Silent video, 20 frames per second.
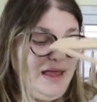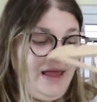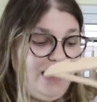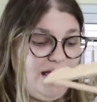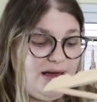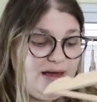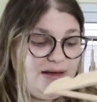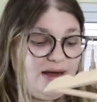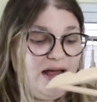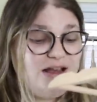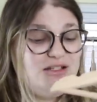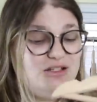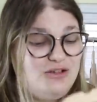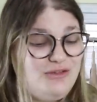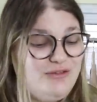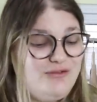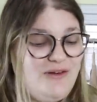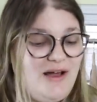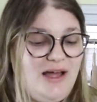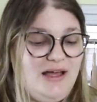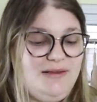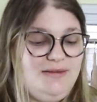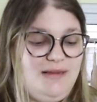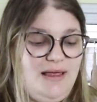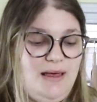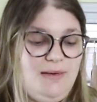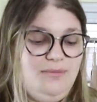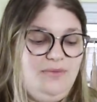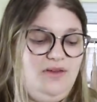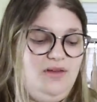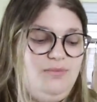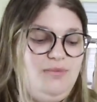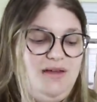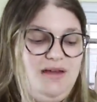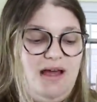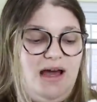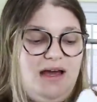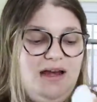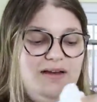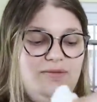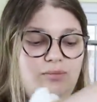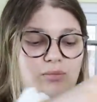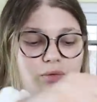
And I do find them to be kind of